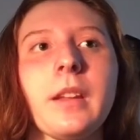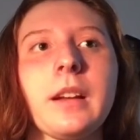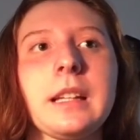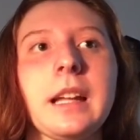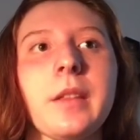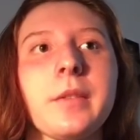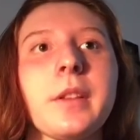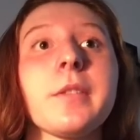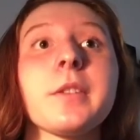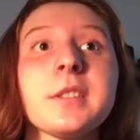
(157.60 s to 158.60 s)
yeah, the
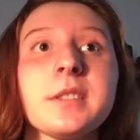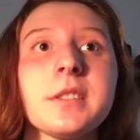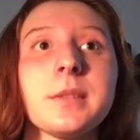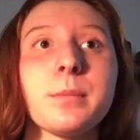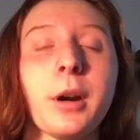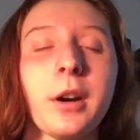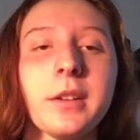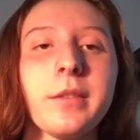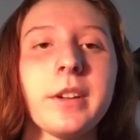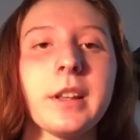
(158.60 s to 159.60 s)
first part
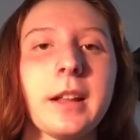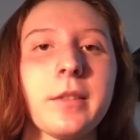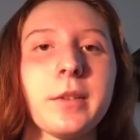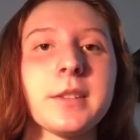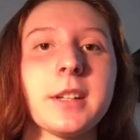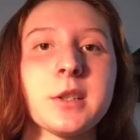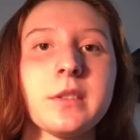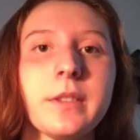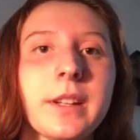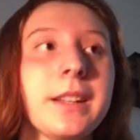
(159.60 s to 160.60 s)
of it, like, the first
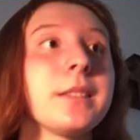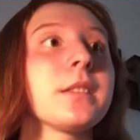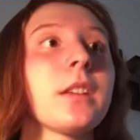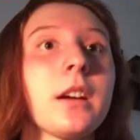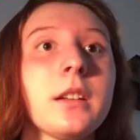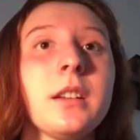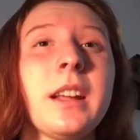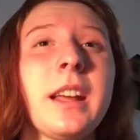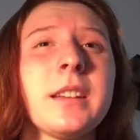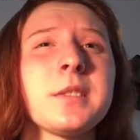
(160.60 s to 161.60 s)
section of it is done,
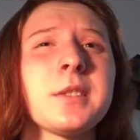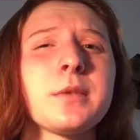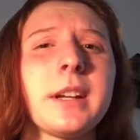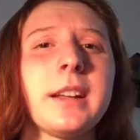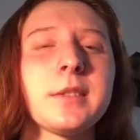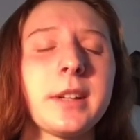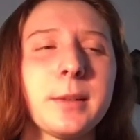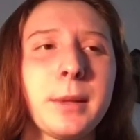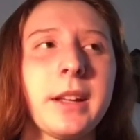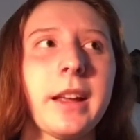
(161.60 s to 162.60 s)
and it's just it's ready
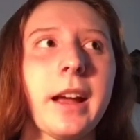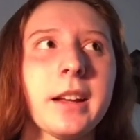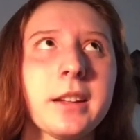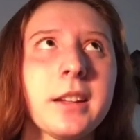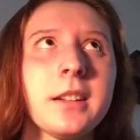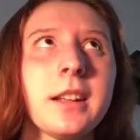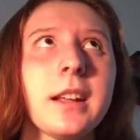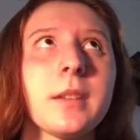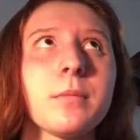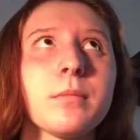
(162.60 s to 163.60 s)
to be edited
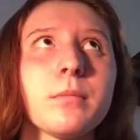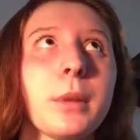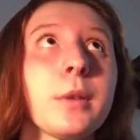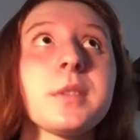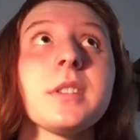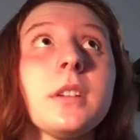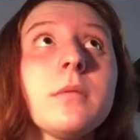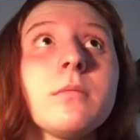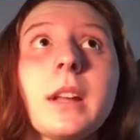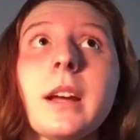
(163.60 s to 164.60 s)
and posted
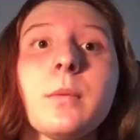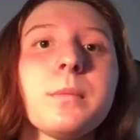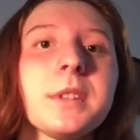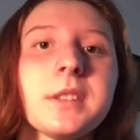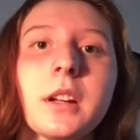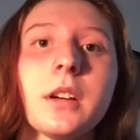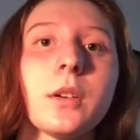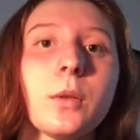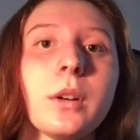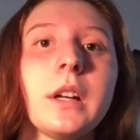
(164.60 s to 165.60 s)
now,
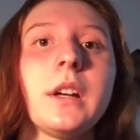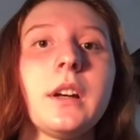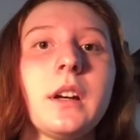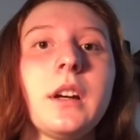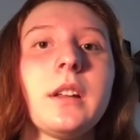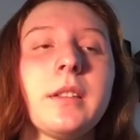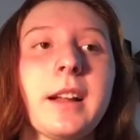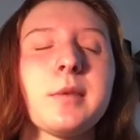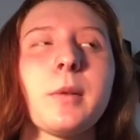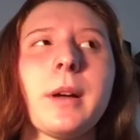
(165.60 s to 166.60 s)
so
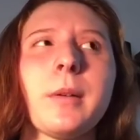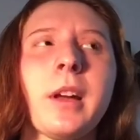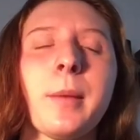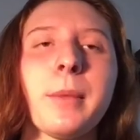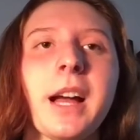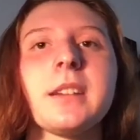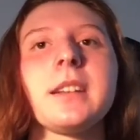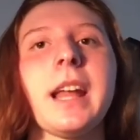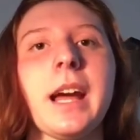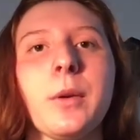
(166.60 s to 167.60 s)
that's why I'm back
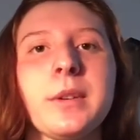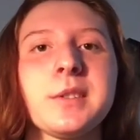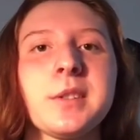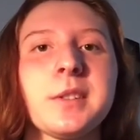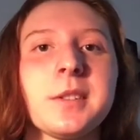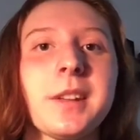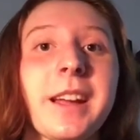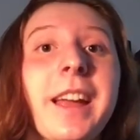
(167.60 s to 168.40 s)
now, is just to say,